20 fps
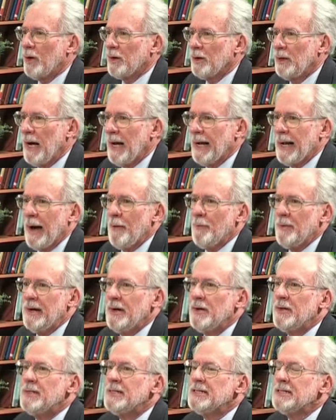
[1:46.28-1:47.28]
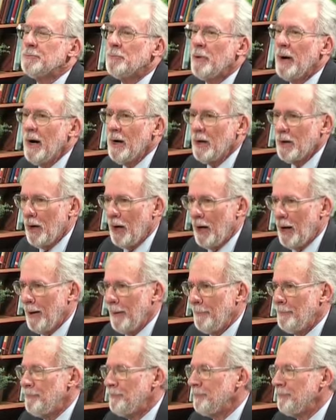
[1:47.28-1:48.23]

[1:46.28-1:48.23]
o'clock, I would hear this prayer call.